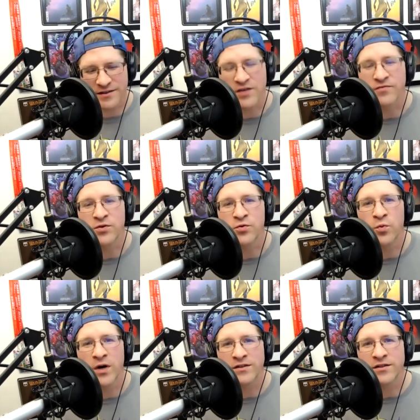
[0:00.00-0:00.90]
If you
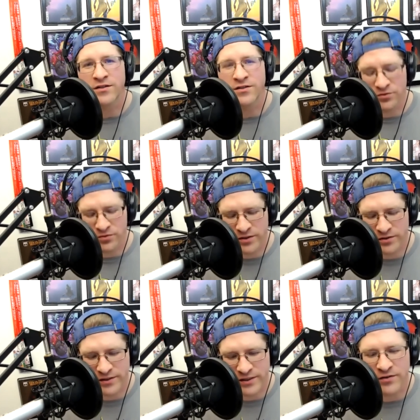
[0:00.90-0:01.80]
want to destroy
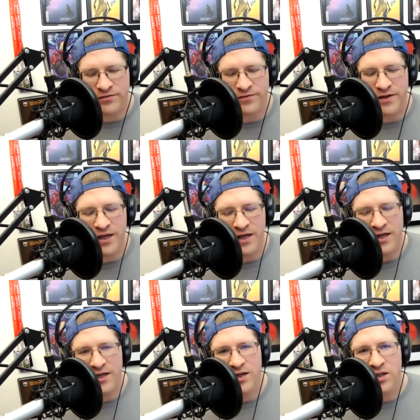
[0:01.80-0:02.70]
yourself,
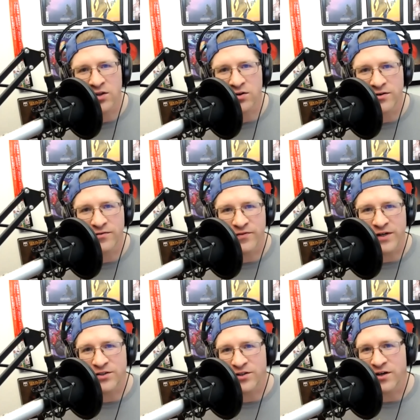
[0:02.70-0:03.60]
learn
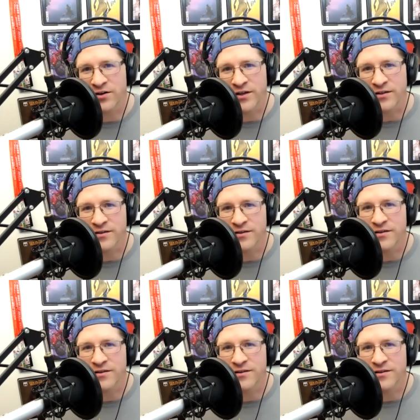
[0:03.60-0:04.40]
French arias.